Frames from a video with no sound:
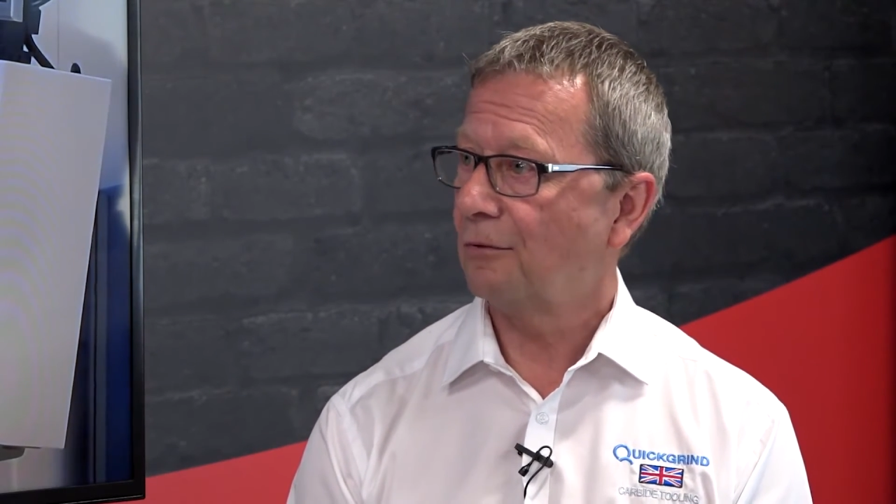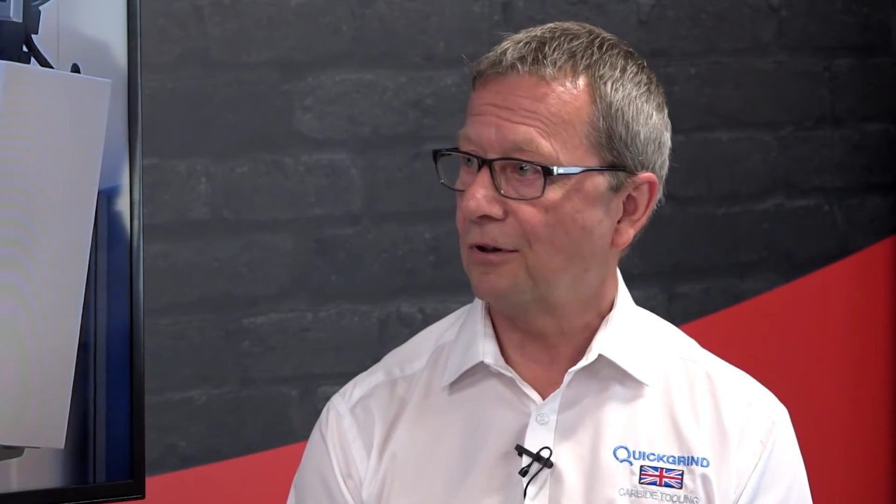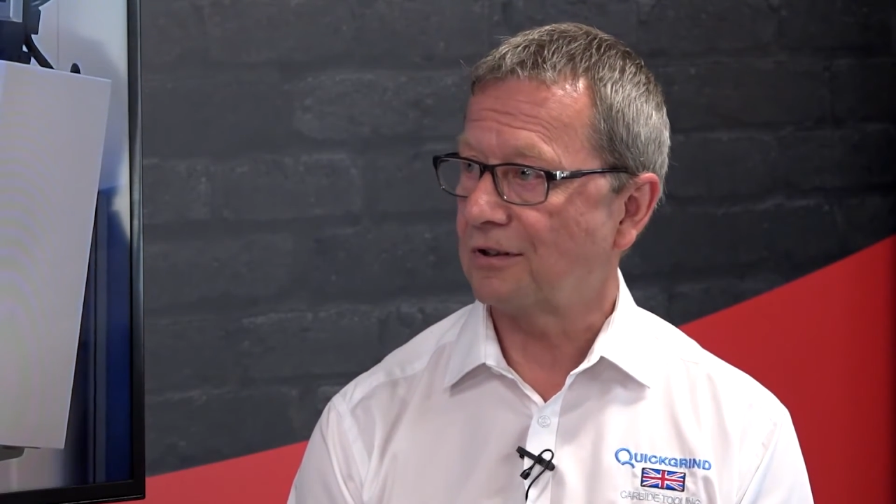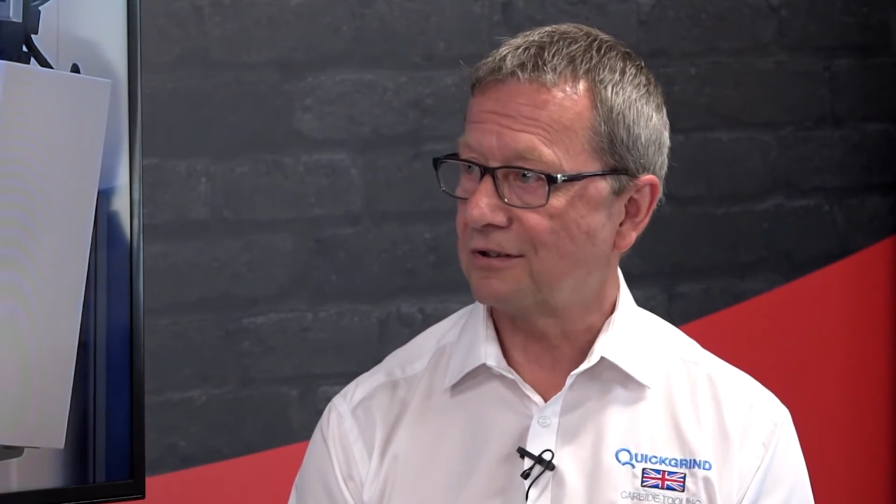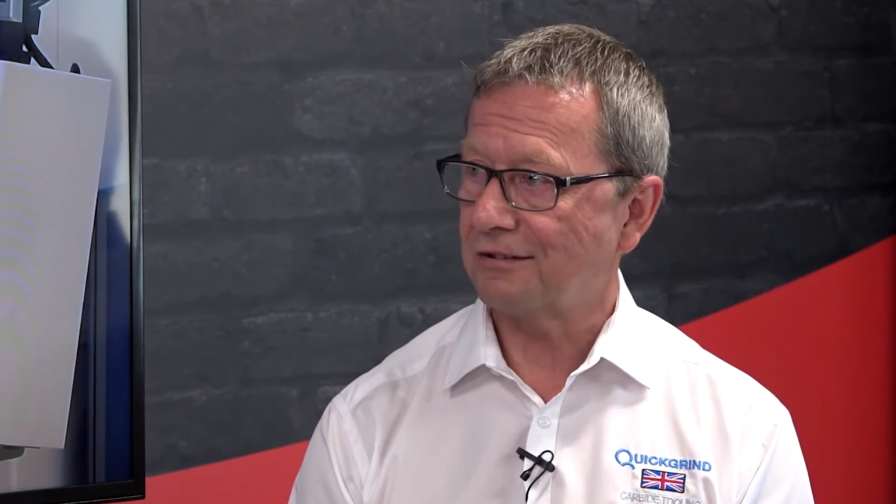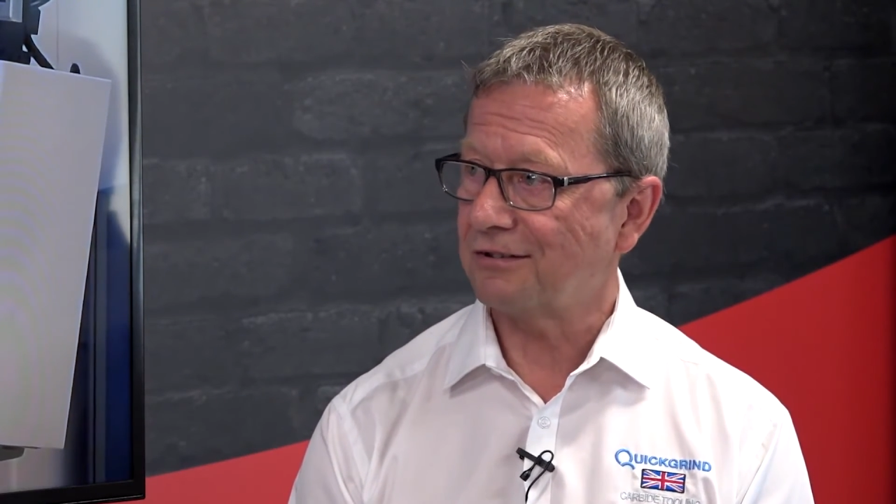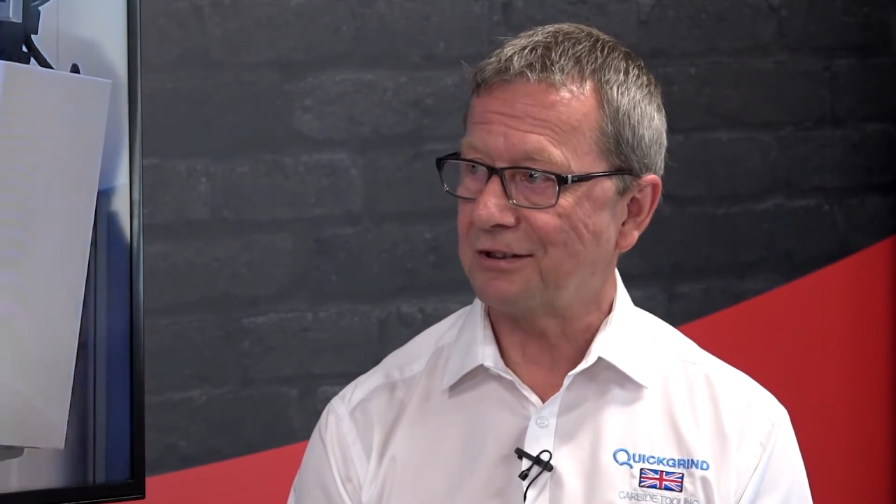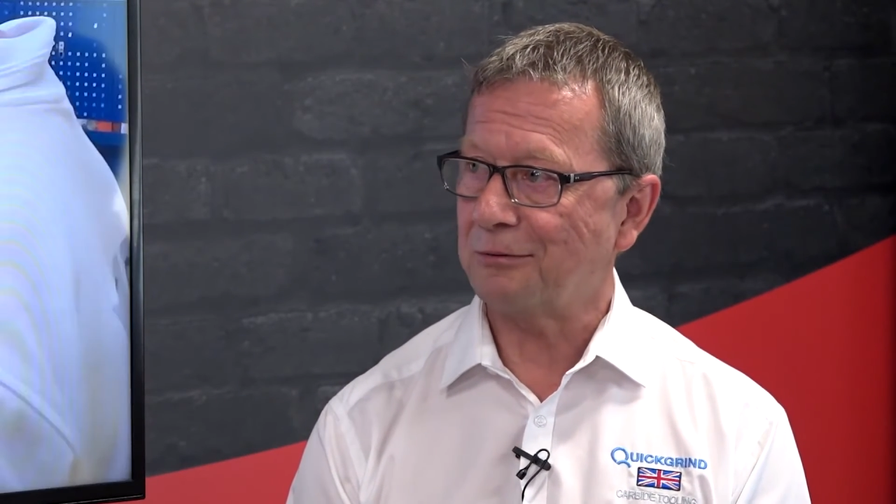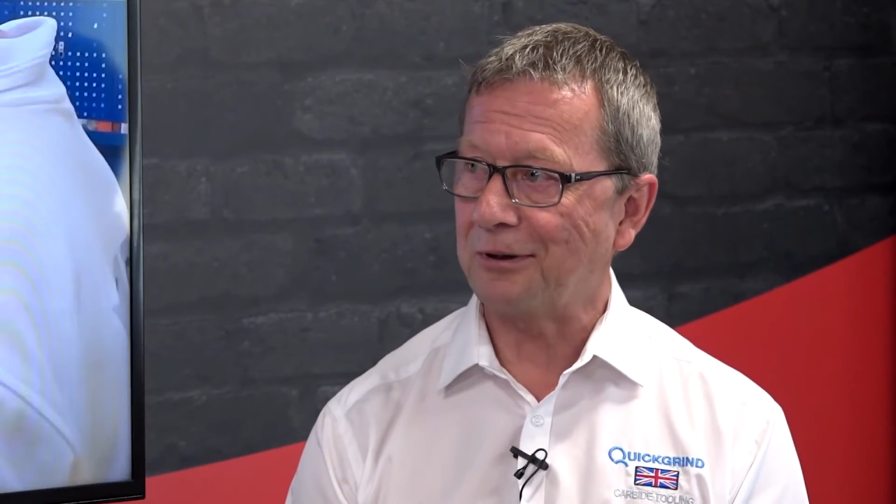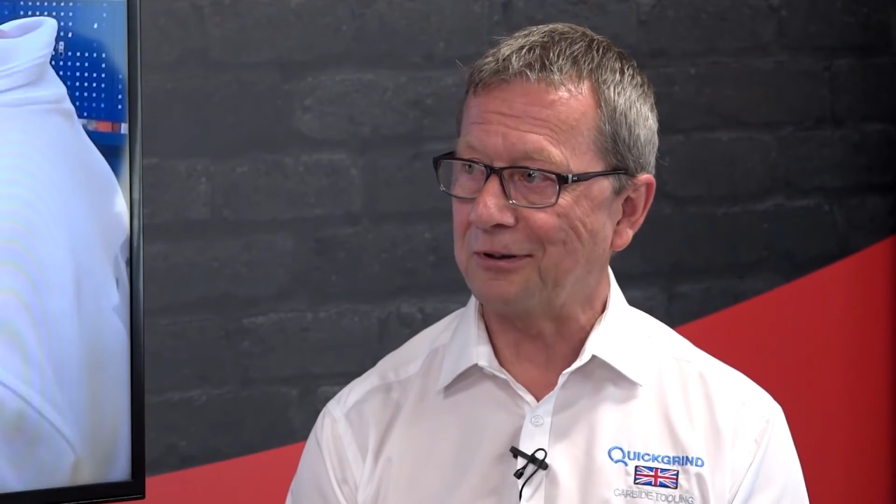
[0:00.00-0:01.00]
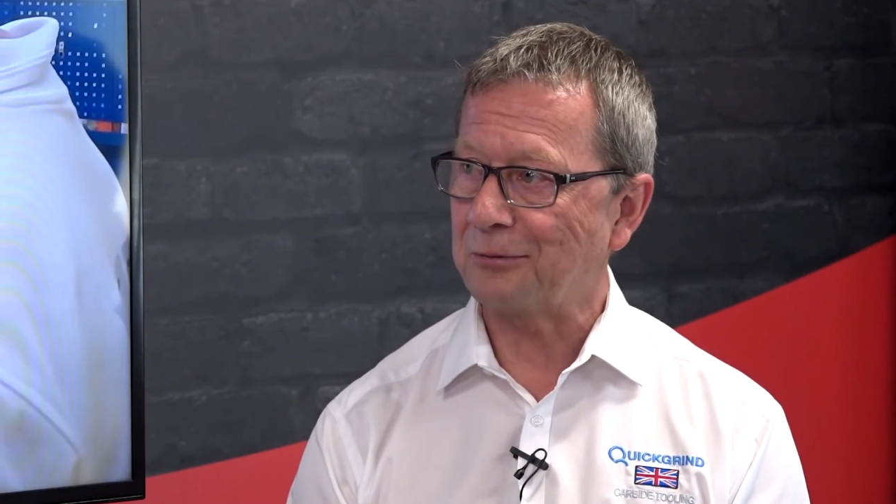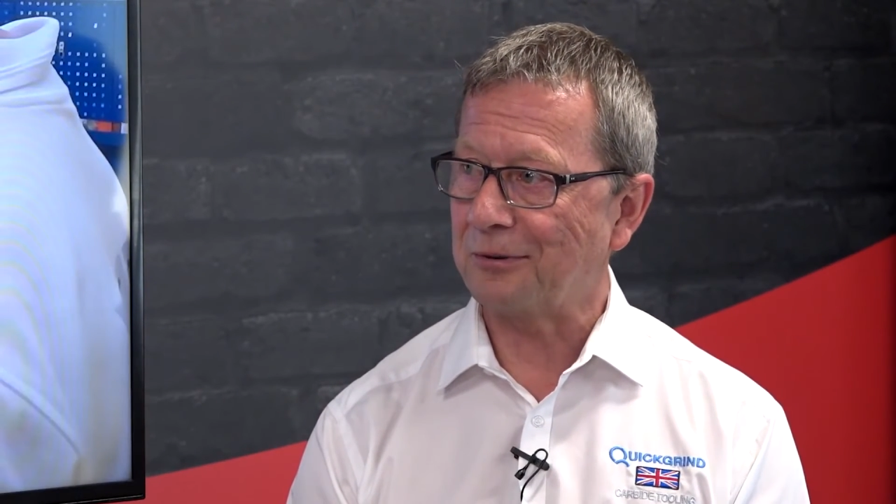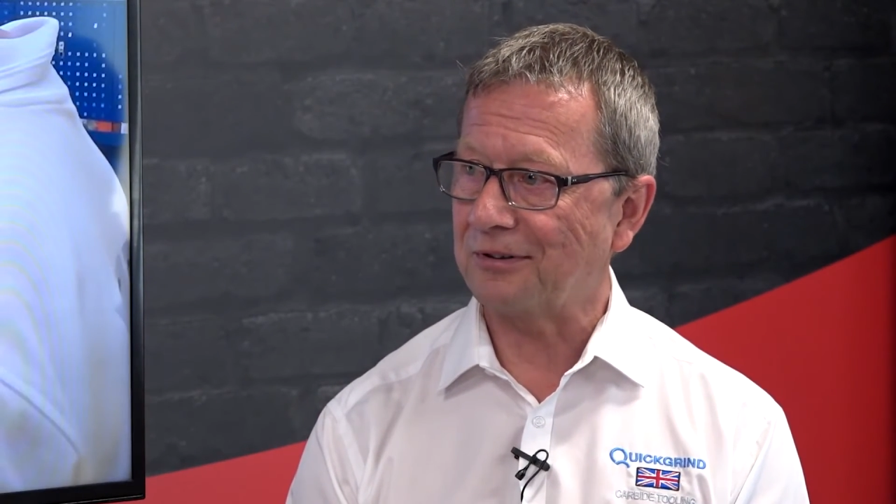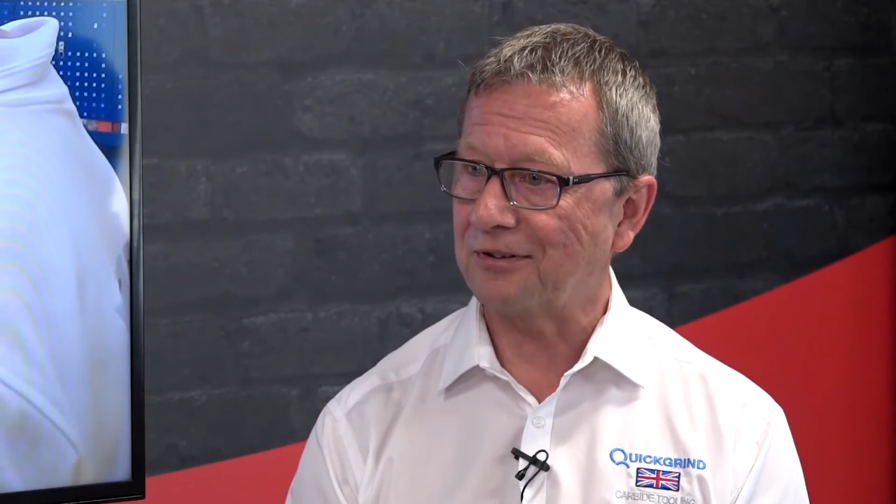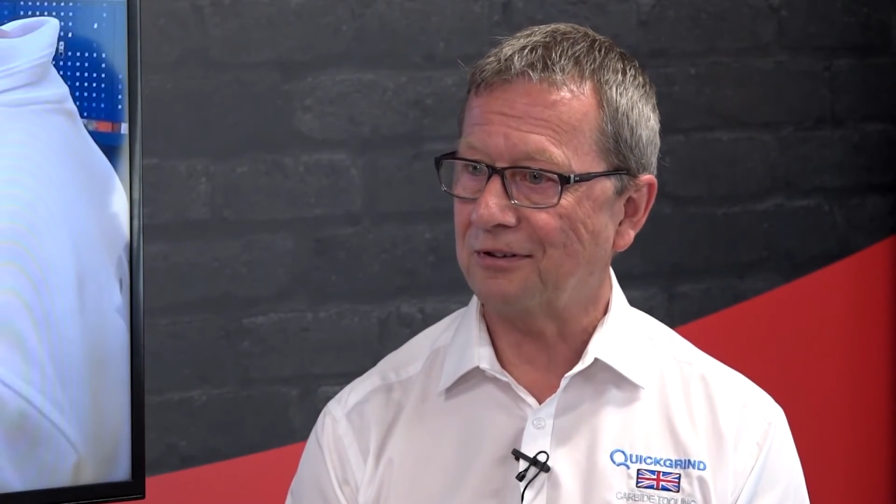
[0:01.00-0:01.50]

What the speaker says: works seriously well as well.